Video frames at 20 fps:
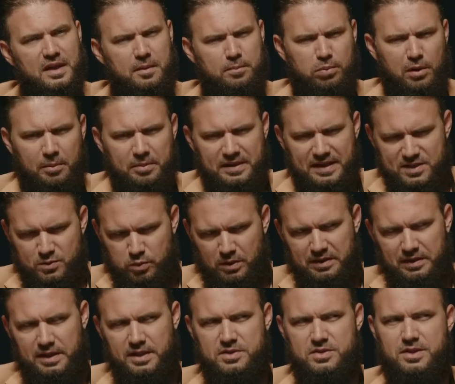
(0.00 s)
and probably that's what
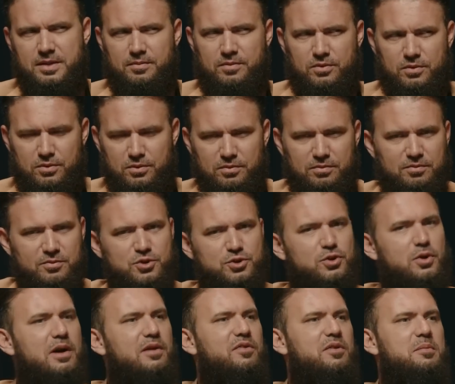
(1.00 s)
leads them to
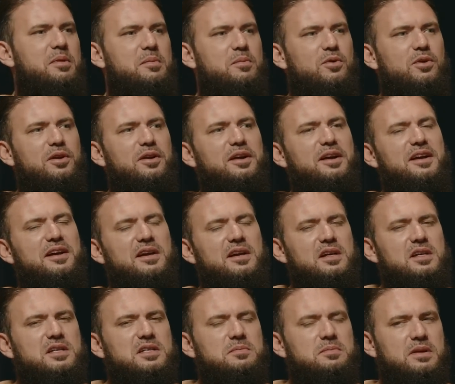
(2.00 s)
show off a bit more.
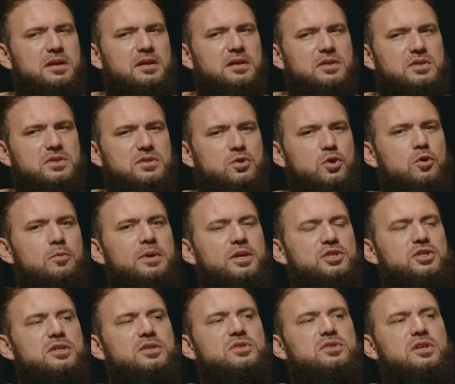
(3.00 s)
It's because so
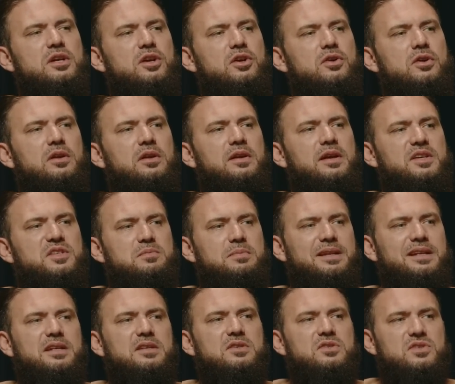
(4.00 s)
much insecurity has
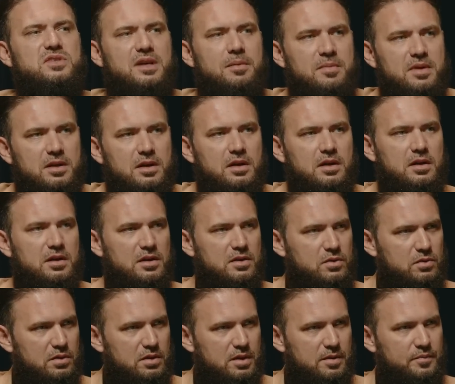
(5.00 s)
been inseminated
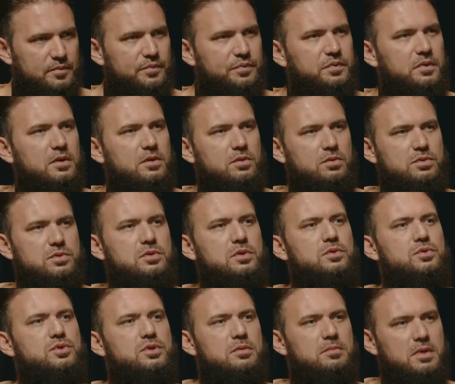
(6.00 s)
into them through
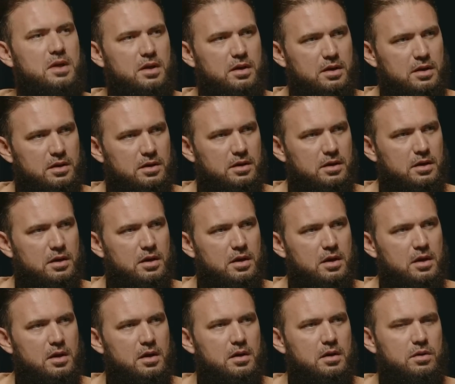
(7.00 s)
social media,
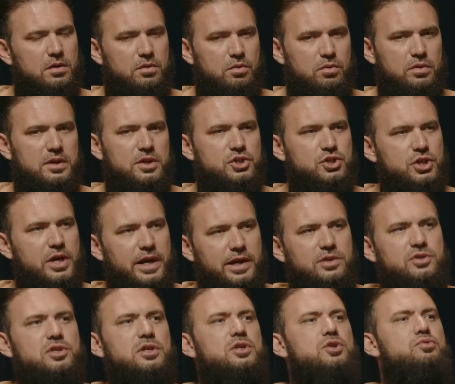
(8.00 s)
through the
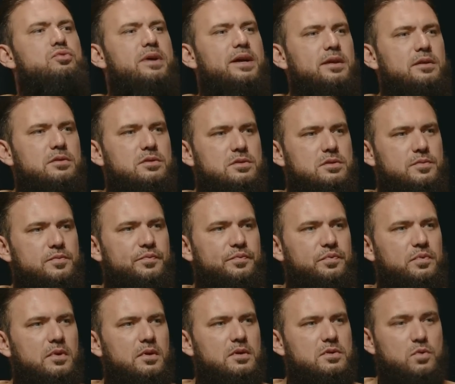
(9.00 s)
changing trends.
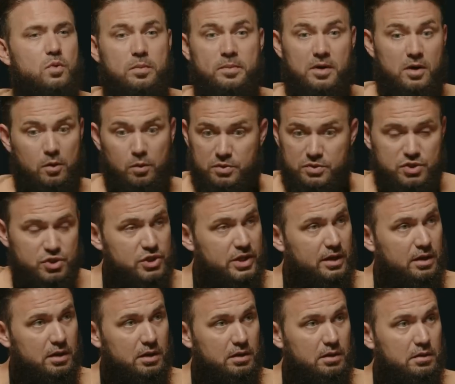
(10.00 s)
So women are always
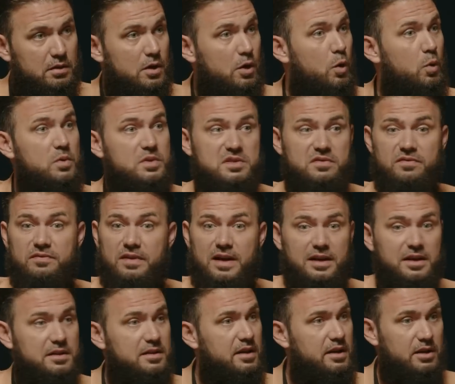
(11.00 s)
checking. They're always
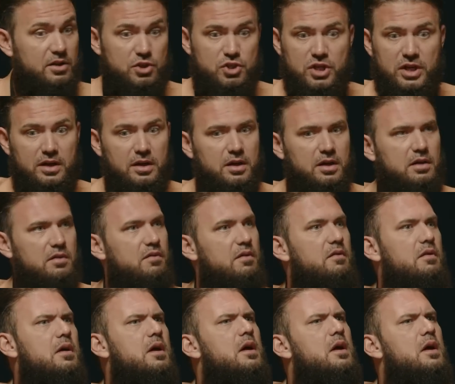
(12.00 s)
validating, checking,